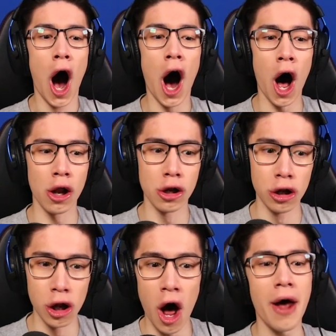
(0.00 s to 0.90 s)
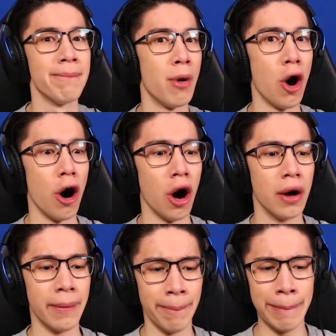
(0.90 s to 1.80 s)
a lot more
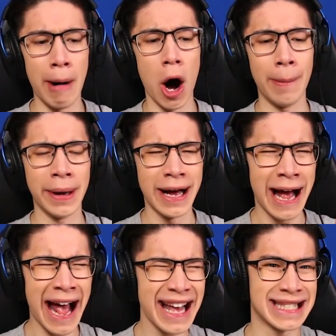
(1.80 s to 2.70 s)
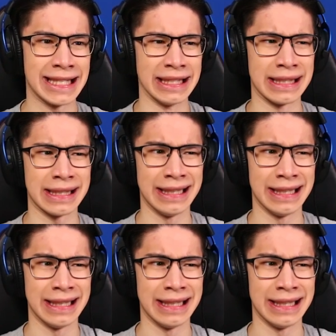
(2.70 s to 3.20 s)
mob essence.